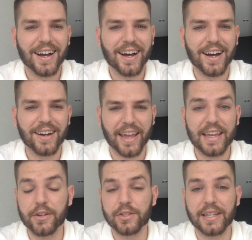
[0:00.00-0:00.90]

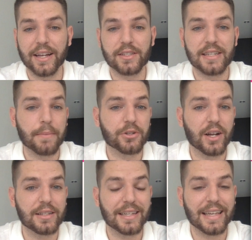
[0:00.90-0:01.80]
Okay, EOS account
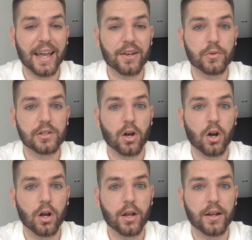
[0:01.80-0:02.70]
snapshots again was
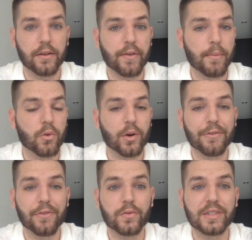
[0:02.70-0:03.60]
on February
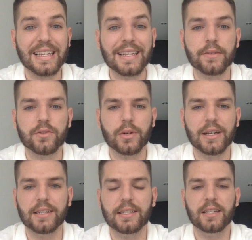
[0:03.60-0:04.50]
15th of
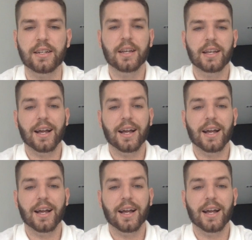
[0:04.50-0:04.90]
2019.